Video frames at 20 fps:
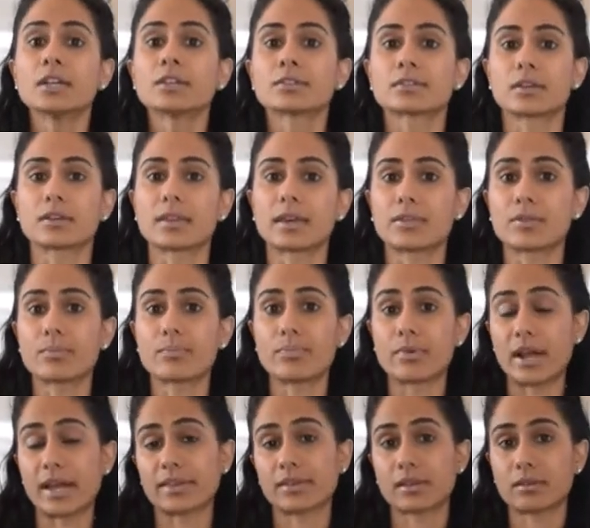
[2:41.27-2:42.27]
so that the
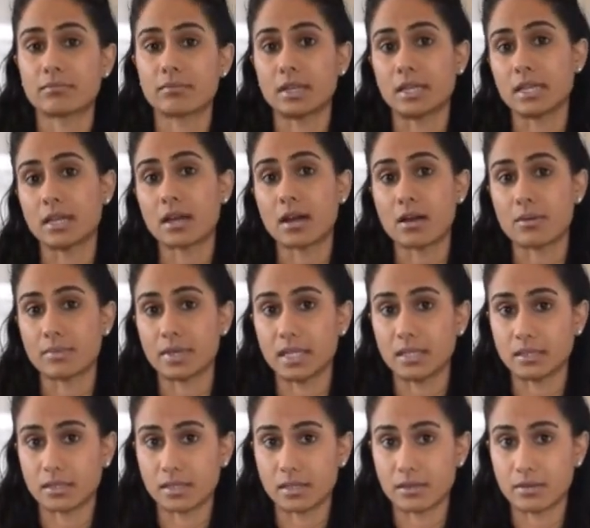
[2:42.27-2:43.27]
breath can really come
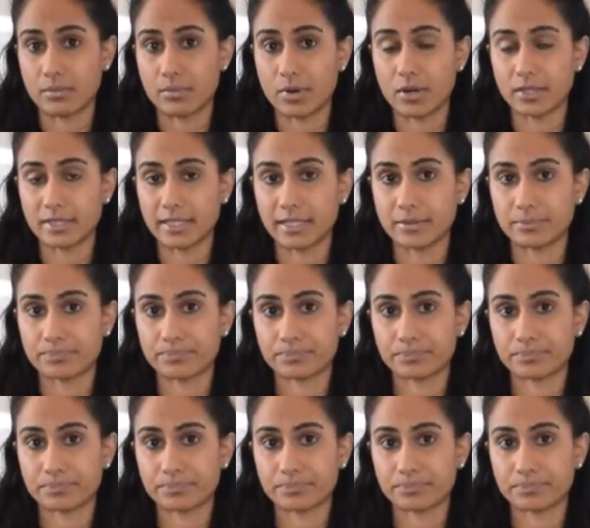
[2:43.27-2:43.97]
into the body.